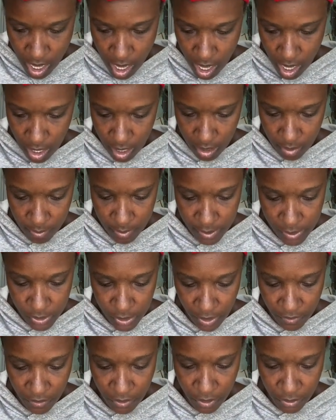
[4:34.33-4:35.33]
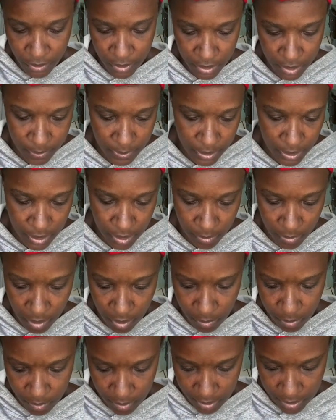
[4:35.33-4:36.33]
And so I've heard there's been some
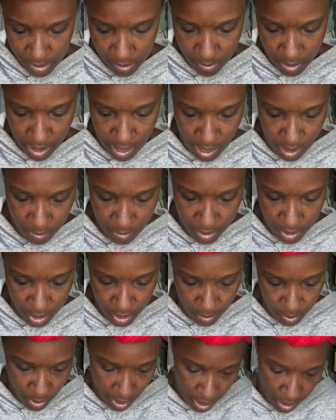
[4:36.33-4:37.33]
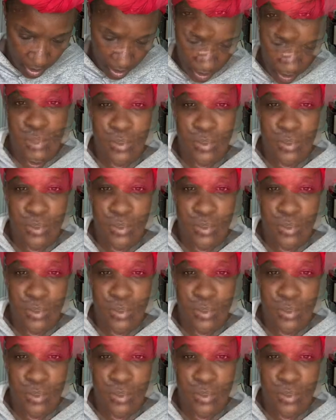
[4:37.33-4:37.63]
complaints about how much the product is.